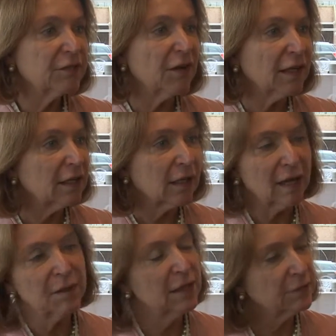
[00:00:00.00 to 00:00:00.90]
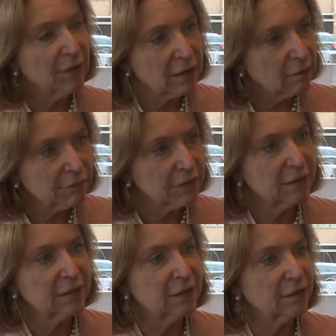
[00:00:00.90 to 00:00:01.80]
is vital. I mean, it's vital for us
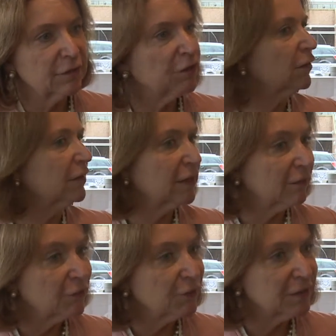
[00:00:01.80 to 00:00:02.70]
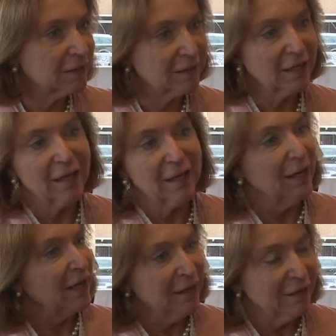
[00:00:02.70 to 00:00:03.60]
as individuals, and of course it's,
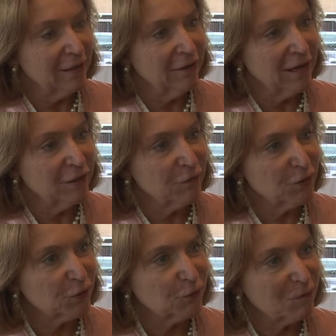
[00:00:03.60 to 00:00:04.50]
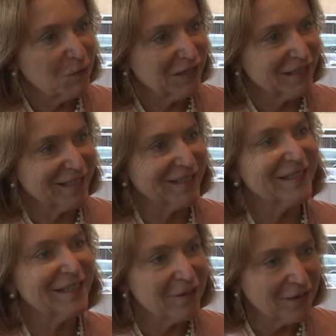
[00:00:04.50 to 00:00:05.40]
individuals run businesses,
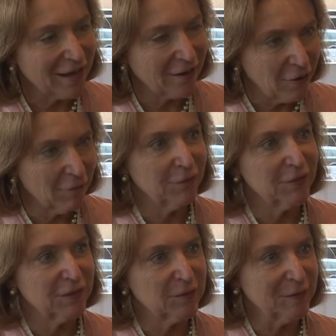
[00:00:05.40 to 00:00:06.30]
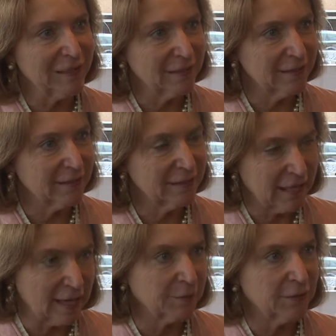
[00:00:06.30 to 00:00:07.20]
so that confidence piece is
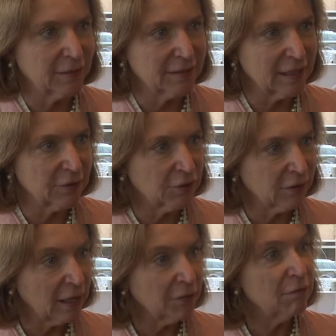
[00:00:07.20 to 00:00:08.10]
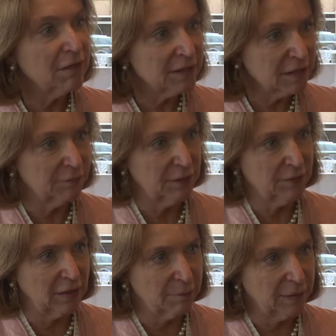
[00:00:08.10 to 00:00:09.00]
absolutely essential. And there is some
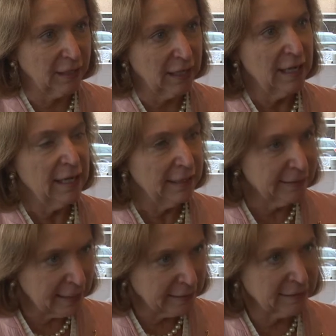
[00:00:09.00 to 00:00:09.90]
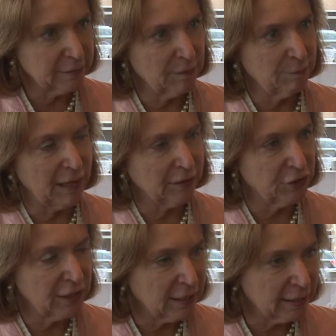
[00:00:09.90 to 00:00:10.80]
developing. It tends to be
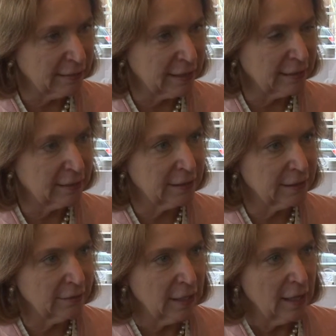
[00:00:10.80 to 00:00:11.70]
patchy, and it tends to